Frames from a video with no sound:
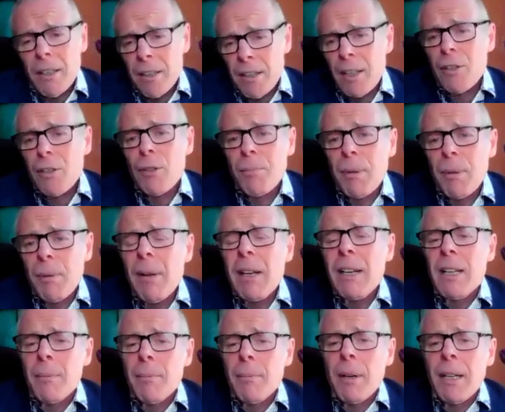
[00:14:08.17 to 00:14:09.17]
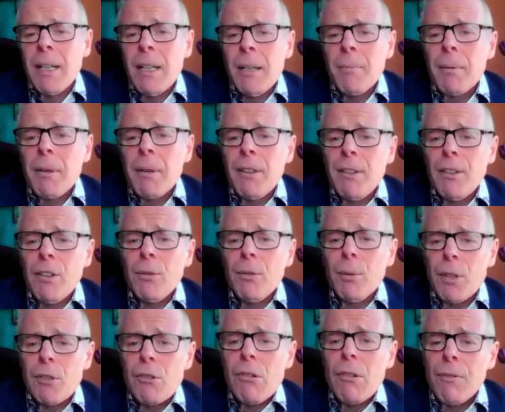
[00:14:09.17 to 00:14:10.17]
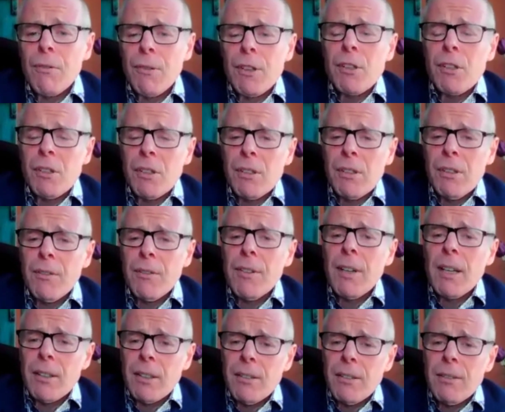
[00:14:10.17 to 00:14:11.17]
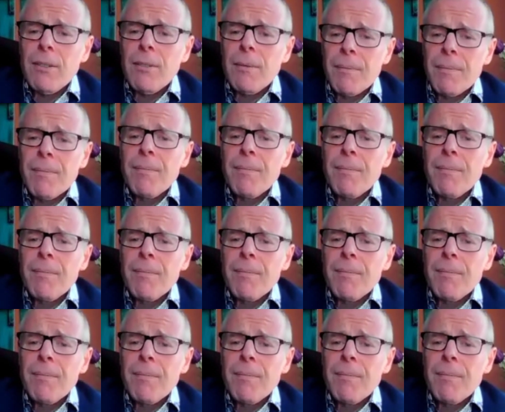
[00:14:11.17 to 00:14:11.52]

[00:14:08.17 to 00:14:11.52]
And they should be making money in places which are efficient and effective.